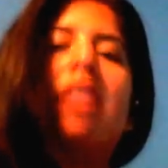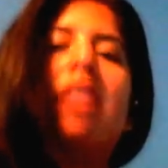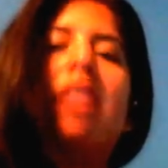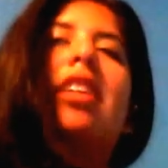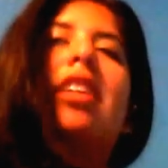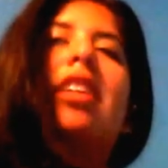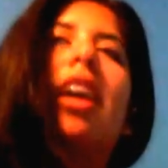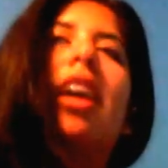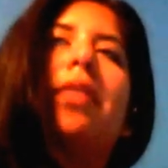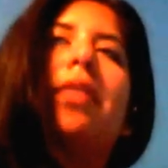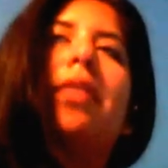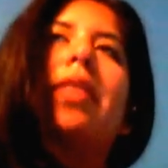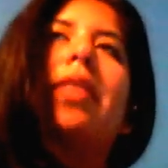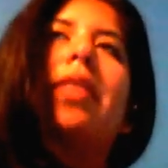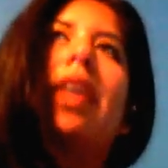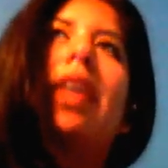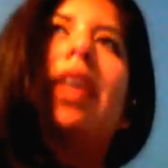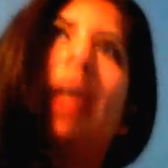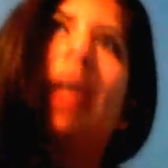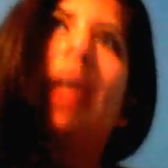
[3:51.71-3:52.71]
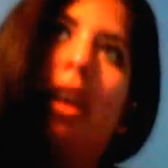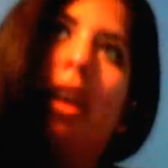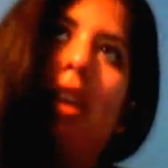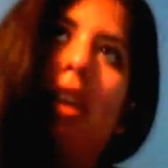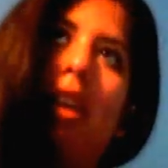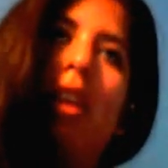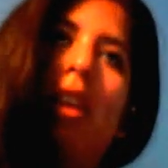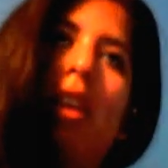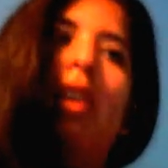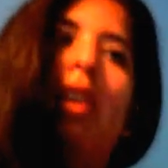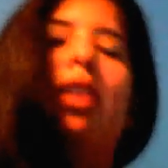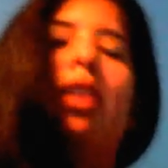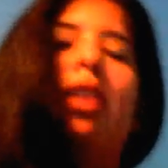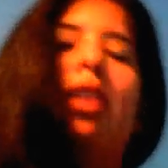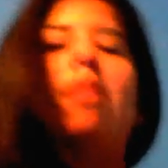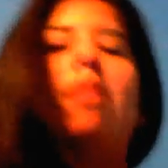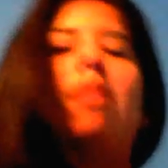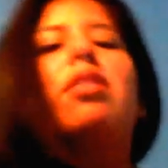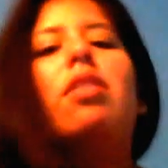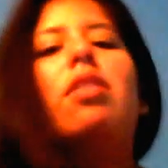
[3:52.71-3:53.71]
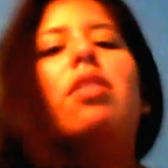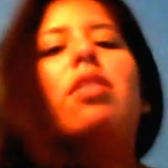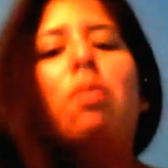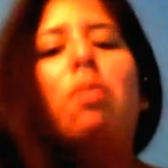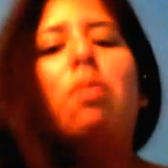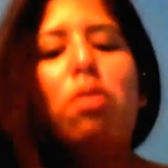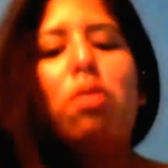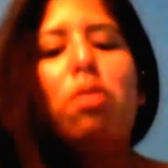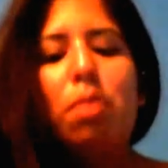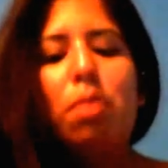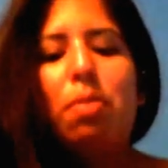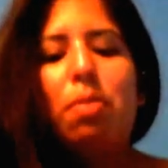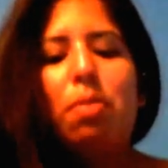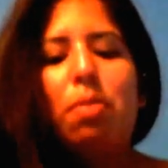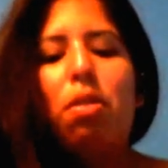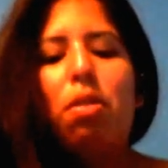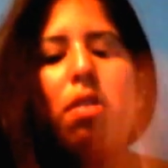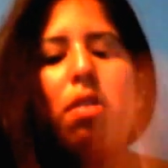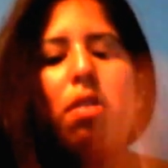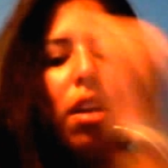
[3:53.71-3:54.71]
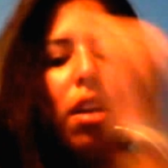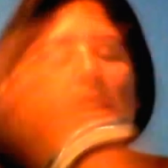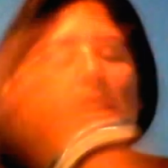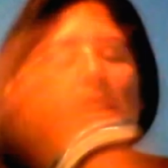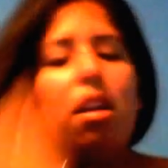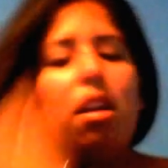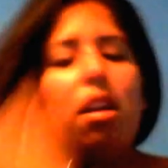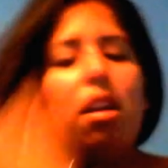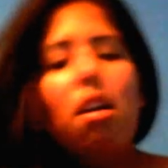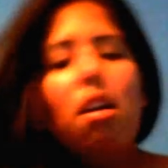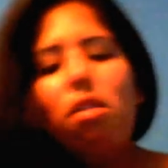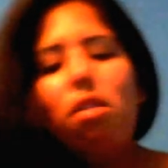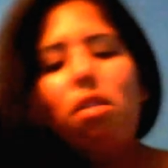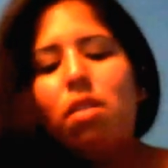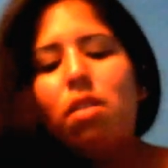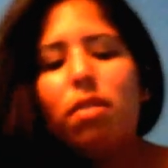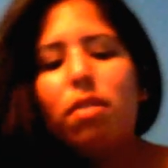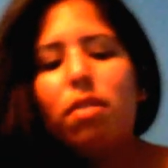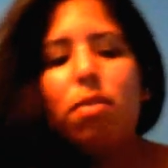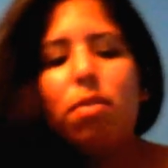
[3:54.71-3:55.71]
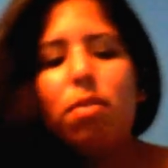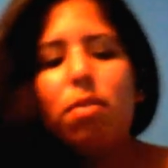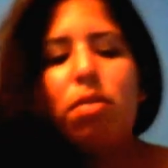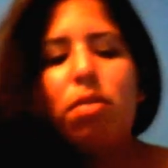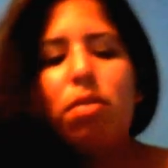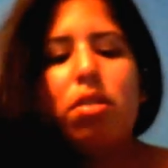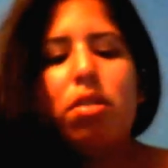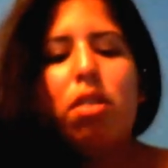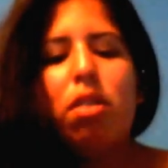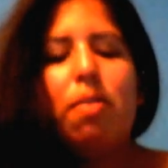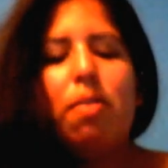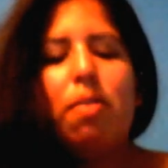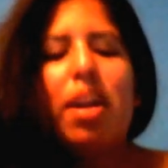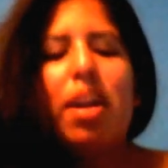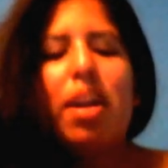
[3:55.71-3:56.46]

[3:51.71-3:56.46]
I did get it with a gun, which I know most people are like, no, you're never supposed to.